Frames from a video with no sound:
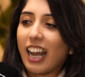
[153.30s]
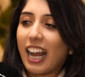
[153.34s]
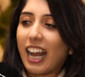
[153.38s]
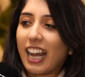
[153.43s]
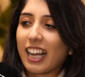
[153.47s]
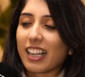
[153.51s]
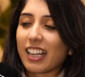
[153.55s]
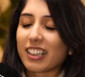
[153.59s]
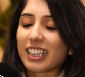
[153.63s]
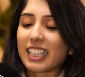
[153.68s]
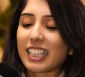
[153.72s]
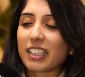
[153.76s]

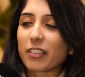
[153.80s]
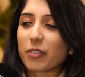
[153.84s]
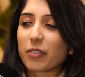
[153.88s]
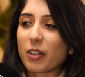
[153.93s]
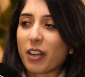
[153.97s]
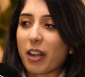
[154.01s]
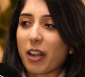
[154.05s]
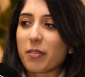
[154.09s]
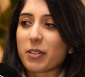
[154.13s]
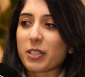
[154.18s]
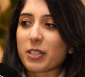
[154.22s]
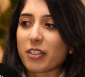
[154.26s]
I think
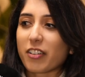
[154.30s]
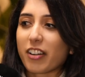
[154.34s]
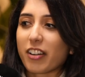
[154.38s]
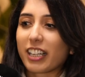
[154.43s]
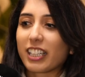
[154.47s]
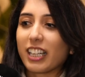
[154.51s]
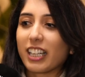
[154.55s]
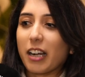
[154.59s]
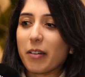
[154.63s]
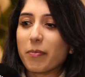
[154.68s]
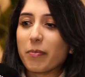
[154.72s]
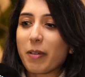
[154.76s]
when I was
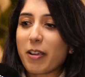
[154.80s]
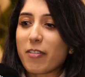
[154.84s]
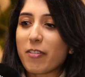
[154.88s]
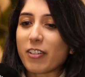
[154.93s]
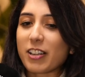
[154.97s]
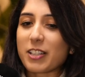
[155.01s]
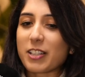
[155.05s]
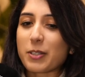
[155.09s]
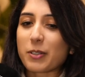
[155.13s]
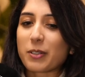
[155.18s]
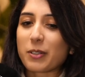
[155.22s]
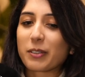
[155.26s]
growing up, my
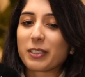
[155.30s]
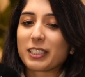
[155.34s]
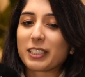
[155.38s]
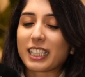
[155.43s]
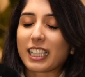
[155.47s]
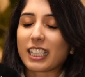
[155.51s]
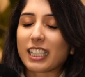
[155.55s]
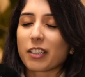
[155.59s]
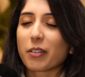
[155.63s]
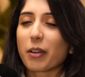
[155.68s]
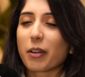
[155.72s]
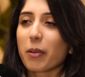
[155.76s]
friends are always
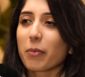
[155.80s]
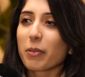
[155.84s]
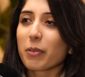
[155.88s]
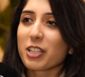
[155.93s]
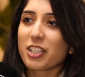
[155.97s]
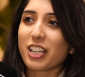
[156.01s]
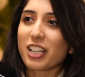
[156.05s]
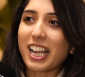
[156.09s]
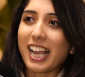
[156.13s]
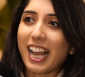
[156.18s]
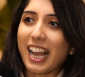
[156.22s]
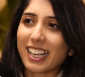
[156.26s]
like, oh, I
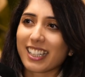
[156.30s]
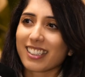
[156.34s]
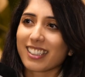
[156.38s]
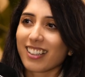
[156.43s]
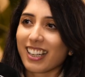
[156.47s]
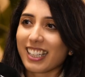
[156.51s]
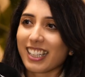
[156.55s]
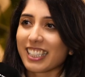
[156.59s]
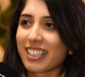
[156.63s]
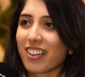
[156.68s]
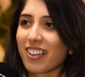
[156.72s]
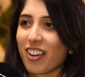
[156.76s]
wish I had a
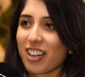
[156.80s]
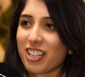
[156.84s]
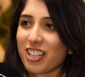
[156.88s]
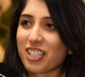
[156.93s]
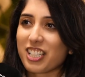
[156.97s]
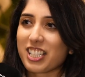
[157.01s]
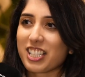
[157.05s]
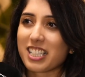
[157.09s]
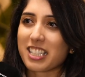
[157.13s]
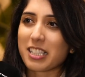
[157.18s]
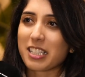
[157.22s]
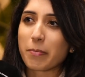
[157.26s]

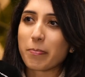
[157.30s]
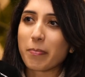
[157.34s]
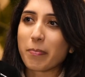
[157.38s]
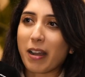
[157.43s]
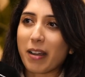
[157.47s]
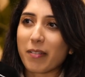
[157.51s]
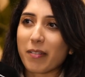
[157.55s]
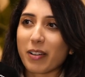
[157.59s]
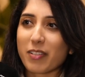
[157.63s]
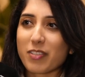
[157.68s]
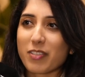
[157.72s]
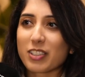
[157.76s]
gynecologist as a
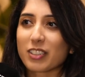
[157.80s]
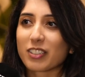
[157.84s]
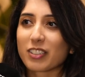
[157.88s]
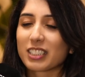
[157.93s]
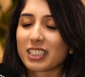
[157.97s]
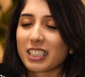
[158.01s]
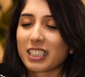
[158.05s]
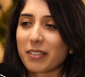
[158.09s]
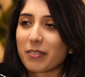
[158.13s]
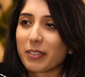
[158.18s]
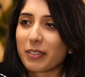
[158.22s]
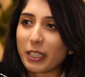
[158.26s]
mum. I've just got
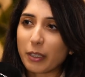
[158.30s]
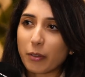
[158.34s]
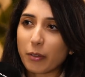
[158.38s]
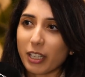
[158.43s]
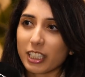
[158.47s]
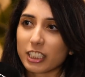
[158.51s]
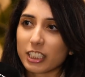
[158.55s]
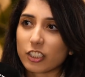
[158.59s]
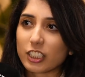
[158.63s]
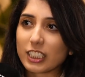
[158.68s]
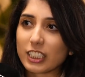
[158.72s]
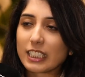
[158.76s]
so many
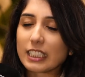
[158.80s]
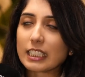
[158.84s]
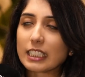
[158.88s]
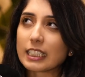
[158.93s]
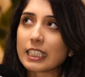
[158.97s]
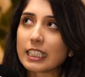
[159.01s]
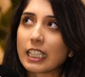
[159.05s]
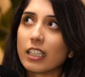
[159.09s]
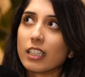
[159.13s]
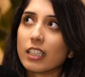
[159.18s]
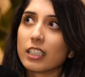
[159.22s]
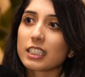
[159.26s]

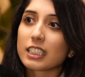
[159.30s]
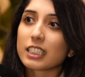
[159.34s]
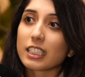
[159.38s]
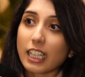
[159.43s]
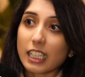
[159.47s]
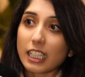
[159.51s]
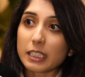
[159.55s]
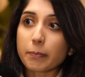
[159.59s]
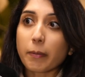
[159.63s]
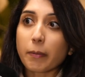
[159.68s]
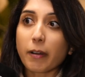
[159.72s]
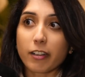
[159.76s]
questions. So
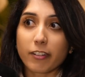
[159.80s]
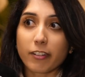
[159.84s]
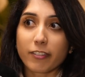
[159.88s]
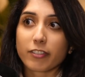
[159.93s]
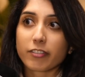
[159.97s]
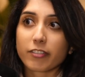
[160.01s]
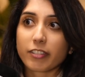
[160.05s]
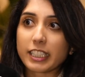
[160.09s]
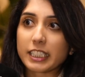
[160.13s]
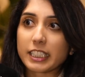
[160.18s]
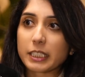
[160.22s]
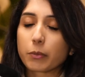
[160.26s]
that's part of the
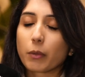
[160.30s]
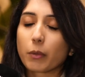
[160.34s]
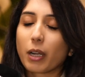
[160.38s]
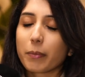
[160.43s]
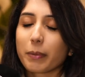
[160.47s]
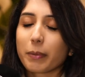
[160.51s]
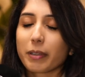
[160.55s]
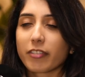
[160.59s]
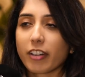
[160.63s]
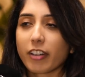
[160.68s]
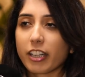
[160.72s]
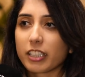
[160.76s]
reason why
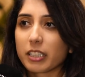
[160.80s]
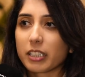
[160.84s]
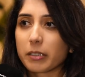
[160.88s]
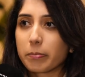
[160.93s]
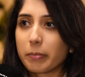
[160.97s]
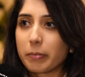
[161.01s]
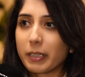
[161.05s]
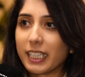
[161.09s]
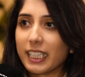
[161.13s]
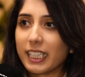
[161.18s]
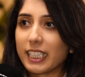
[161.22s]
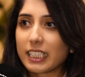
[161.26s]
we wrote the
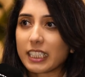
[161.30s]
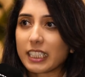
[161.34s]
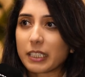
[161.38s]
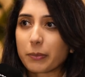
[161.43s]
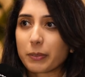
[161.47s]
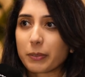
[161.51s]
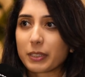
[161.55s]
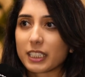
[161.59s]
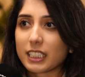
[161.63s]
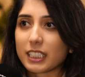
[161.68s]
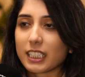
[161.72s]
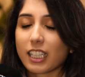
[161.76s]
book,
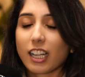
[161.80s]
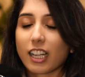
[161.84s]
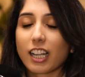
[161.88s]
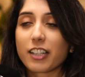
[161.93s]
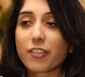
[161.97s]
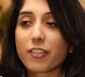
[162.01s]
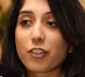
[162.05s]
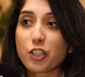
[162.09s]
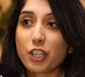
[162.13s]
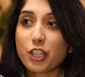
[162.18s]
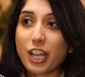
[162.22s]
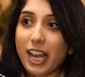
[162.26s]
was to kind
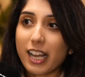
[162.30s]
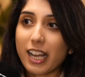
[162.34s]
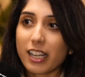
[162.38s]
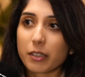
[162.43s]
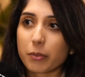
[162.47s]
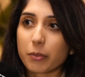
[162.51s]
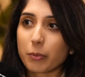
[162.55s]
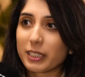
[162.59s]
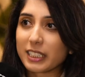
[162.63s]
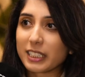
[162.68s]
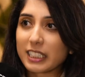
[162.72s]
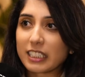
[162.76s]
of share
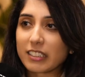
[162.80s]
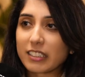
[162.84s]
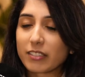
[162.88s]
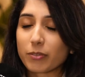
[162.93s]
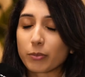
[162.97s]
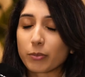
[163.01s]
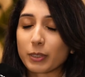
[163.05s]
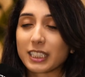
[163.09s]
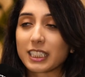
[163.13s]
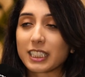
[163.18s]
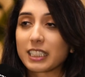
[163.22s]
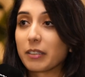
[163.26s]
her
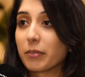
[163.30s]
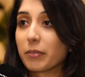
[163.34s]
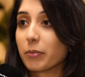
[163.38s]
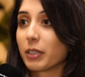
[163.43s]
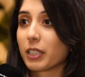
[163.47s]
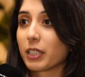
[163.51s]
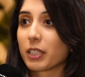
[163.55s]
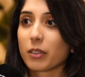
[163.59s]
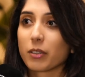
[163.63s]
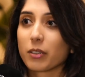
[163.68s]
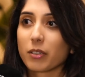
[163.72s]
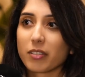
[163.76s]
wisdom
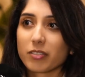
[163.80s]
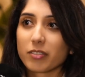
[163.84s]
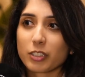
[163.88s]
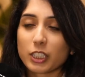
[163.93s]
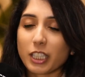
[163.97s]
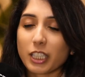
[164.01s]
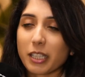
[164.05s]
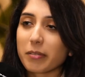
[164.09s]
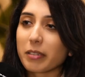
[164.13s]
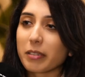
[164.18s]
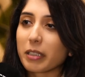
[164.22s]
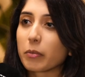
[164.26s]
with
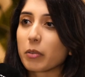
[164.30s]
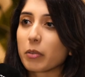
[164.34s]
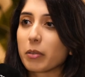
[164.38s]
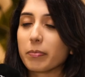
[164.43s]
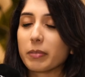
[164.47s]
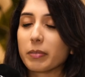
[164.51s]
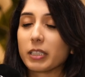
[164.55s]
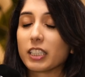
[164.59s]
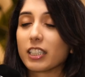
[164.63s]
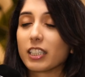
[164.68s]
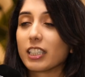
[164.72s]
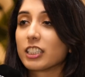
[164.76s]
so many
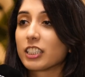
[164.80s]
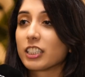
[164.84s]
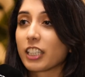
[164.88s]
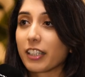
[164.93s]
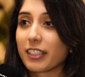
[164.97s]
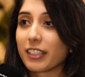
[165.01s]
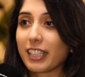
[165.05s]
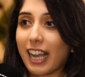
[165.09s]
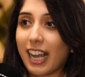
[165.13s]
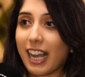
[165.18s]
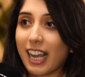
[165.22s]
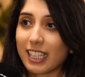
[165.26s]
women that
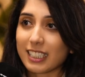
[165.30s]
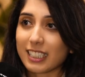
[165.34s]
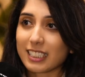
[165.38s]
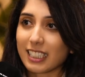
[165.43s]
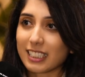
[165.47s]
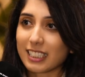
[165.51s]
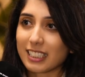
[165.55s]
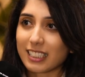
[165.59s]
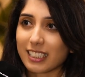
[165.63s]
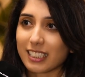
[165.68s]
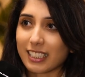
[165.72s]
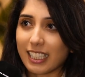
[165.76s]
don't get
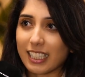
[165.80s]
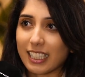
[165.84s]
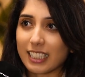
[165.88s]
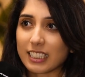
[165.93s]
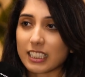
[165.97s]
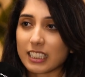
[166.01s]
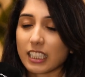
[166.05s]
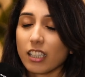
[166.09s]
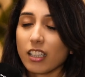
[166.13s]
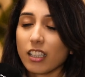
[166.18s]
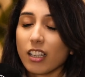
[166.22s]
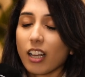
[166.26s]
access to
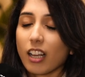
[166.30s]
this.